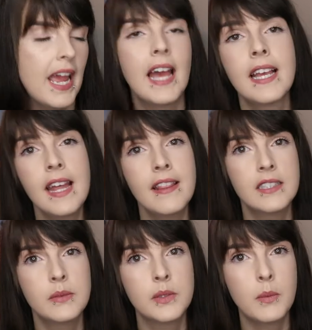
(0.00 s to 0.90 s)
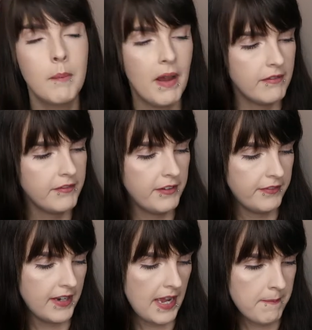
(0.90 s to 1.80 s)
yeah, again, this was
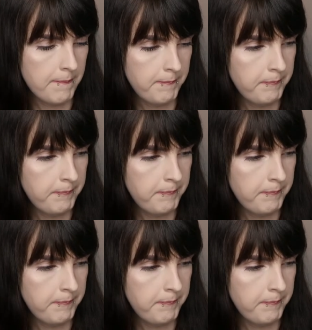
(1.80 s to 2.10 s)
£1.50.